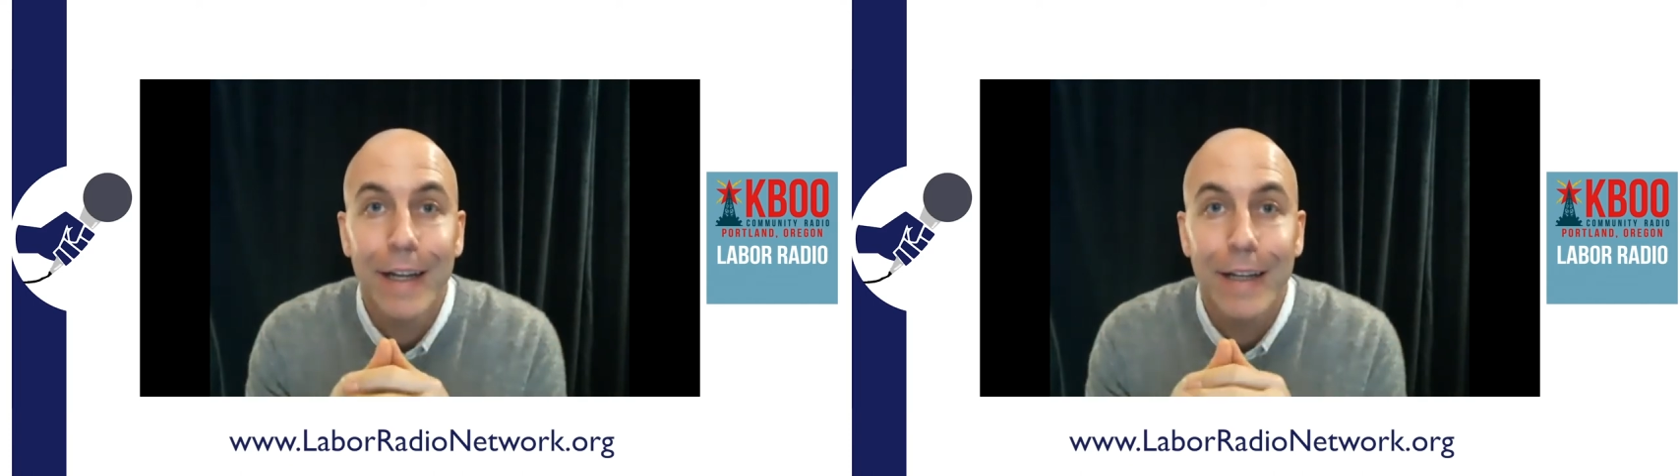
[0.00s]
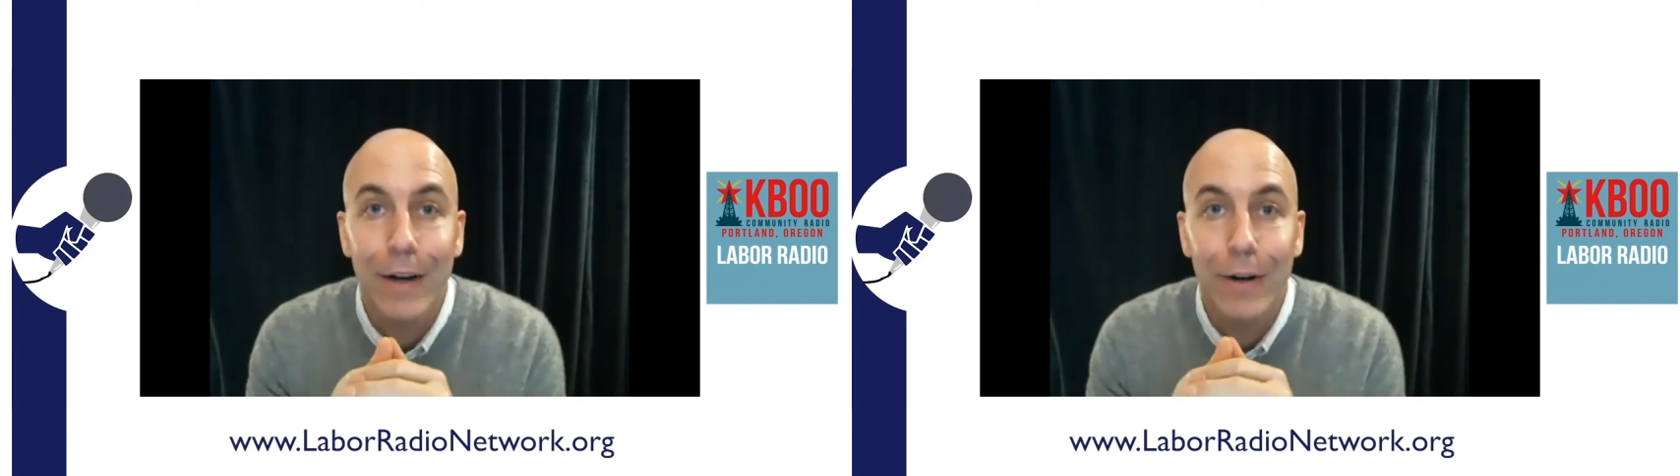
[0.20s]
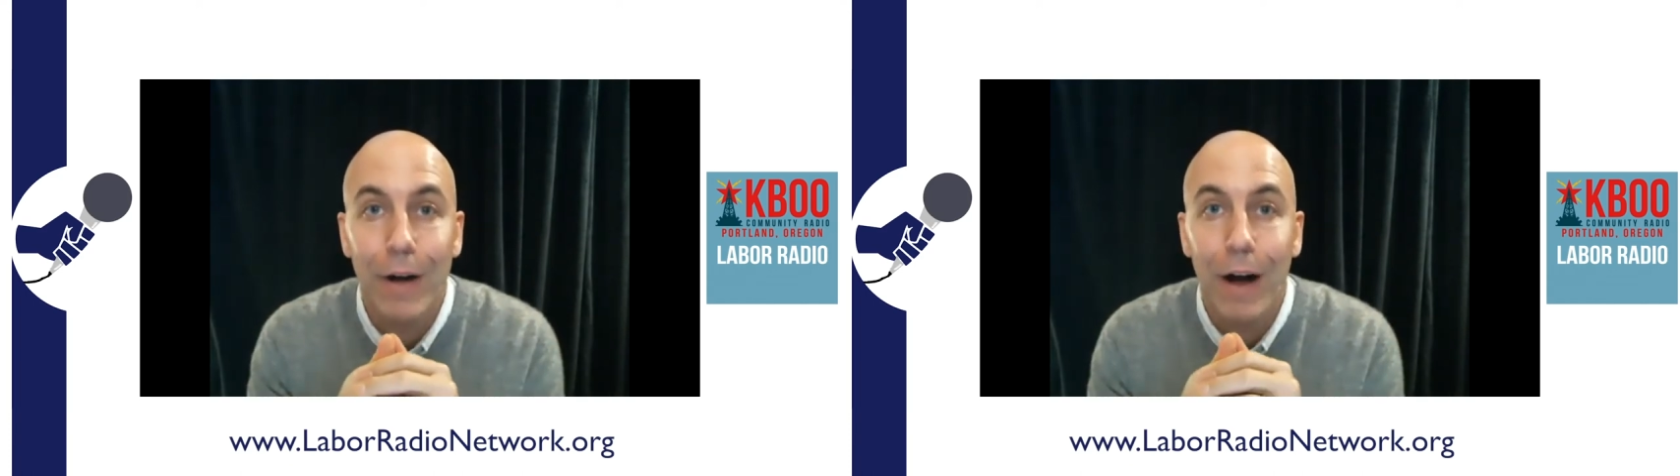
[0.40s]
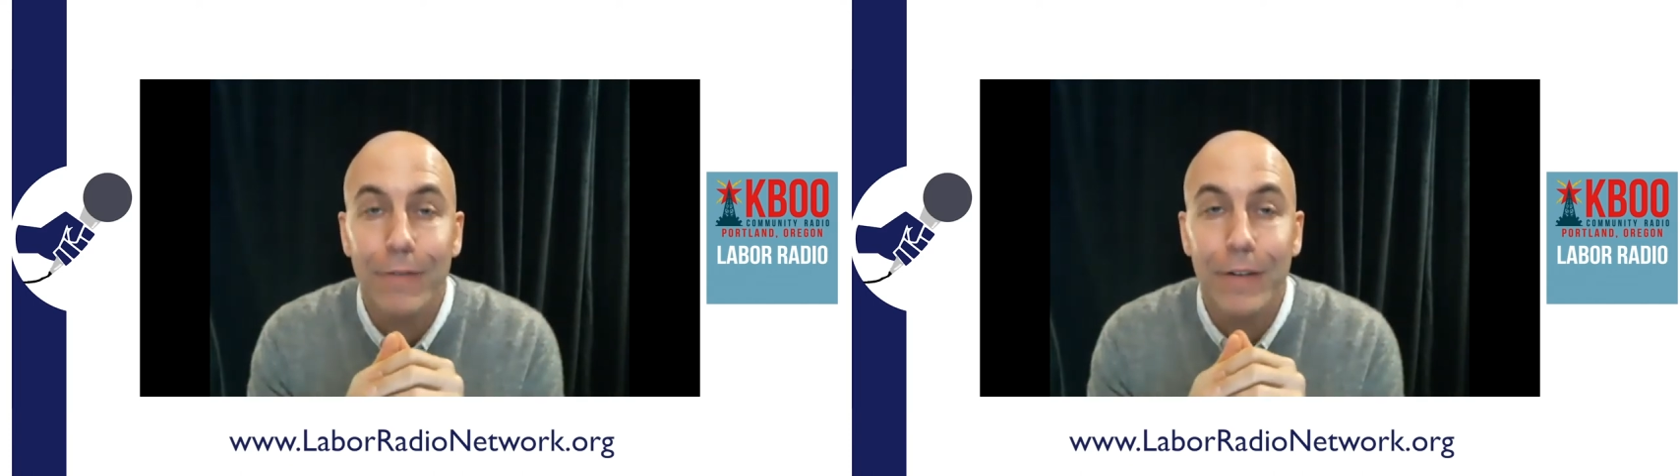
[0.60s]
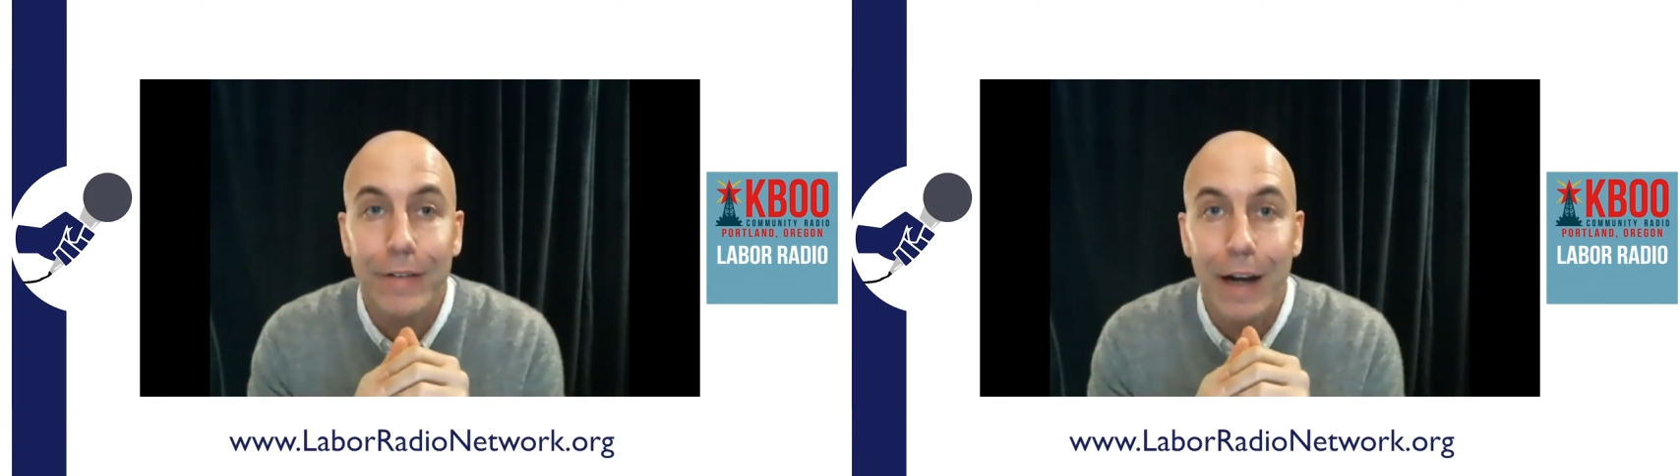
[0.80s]
you know,
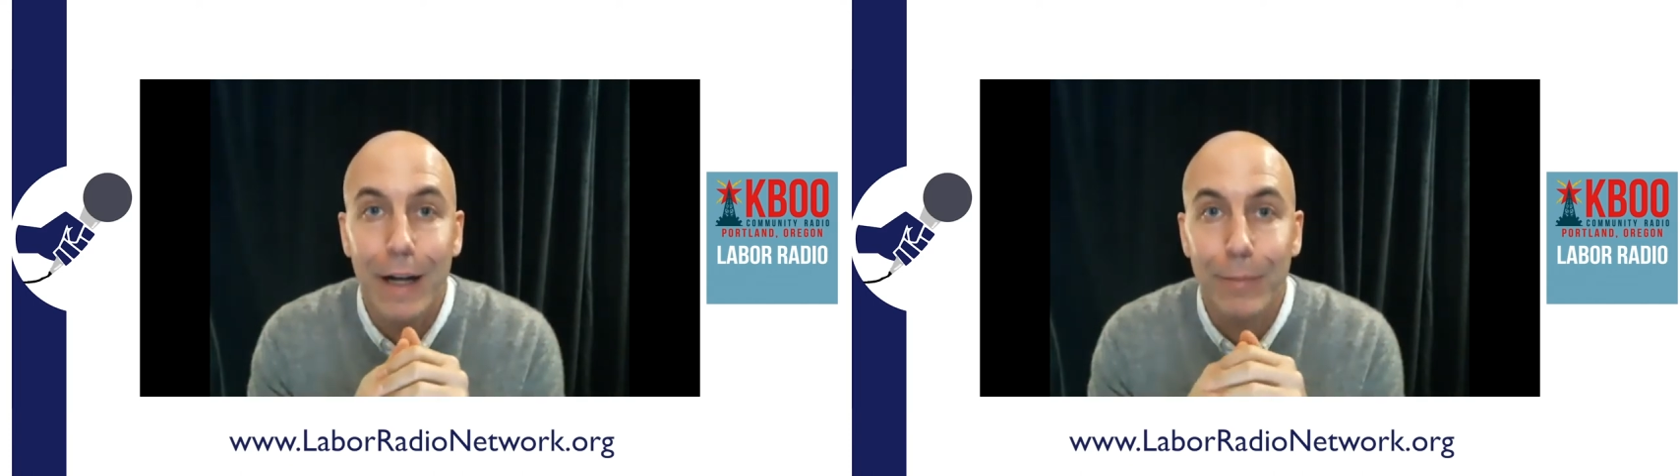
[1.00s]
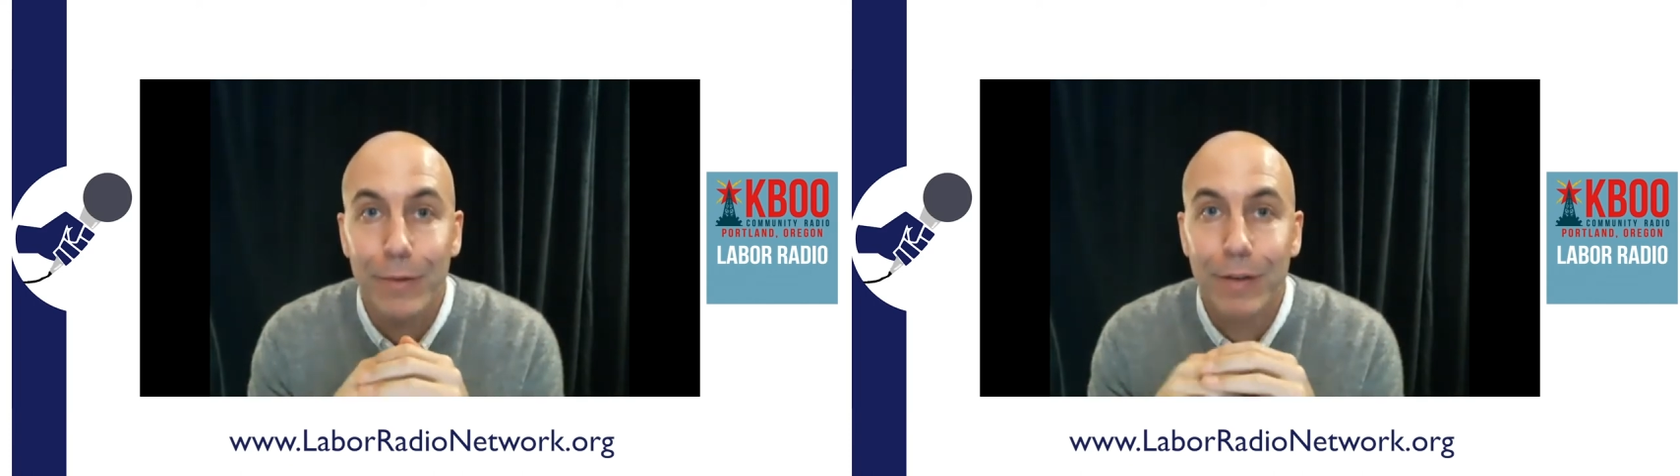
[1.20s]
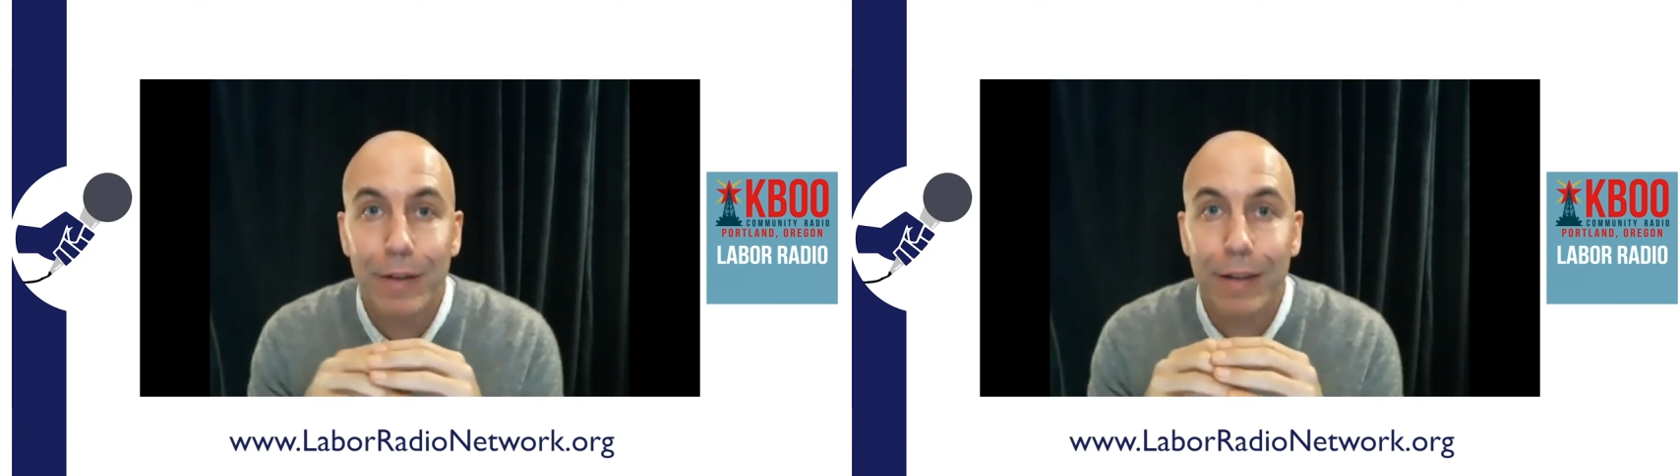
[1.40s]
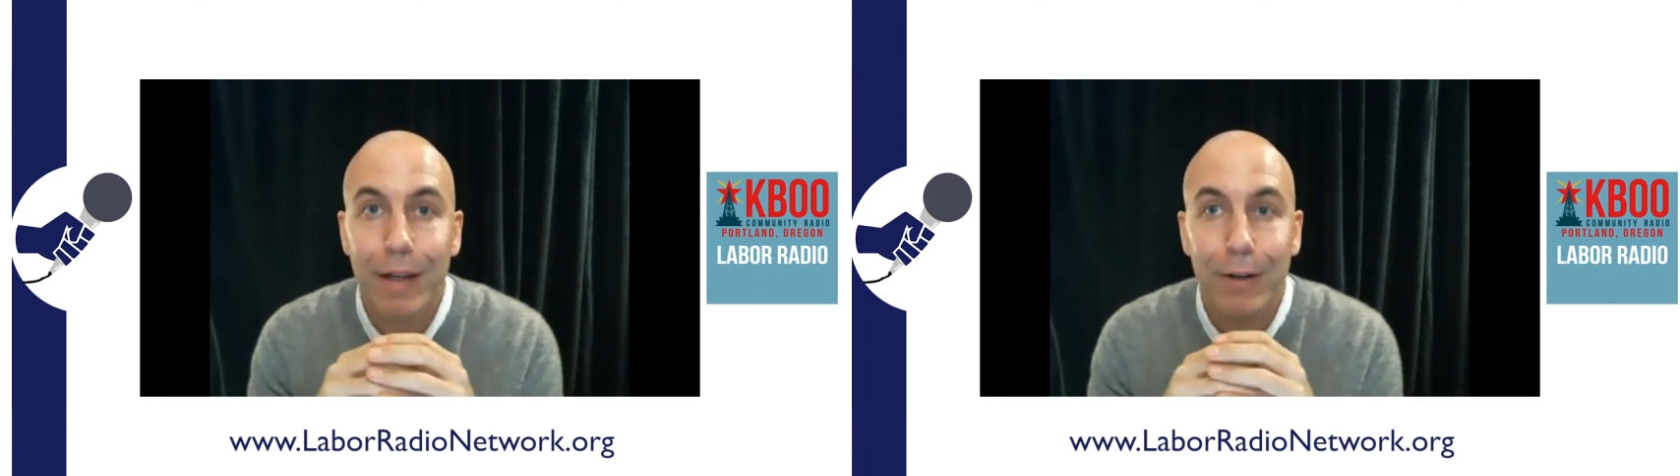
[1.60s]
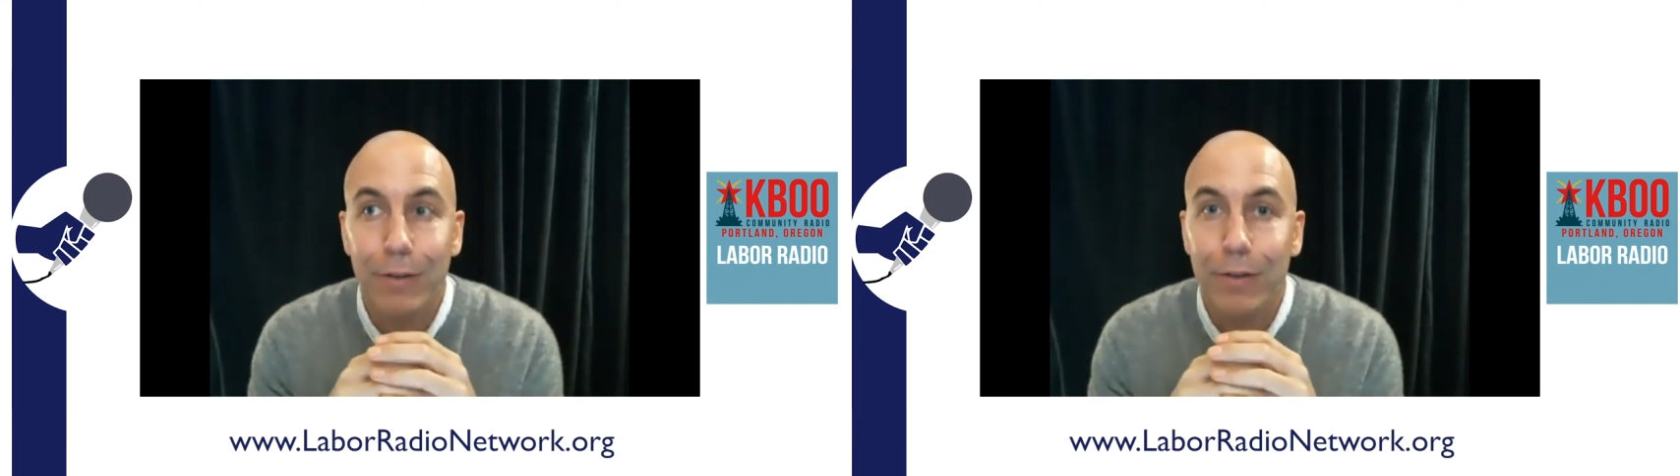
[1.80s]
oftentimes
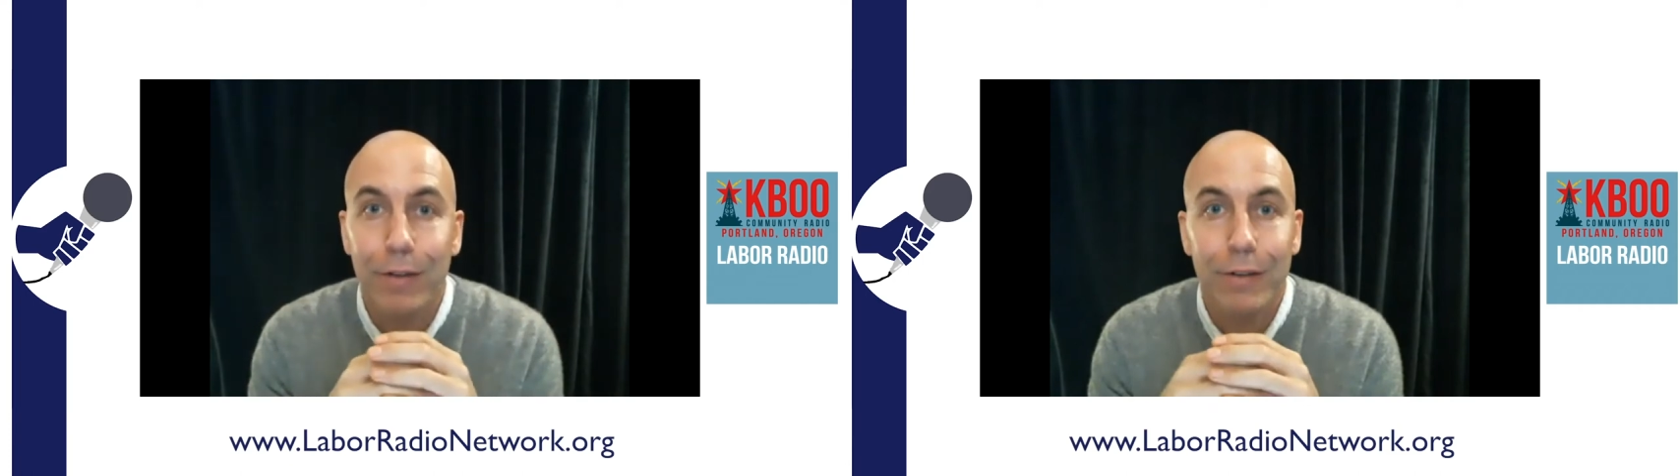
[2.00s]
there's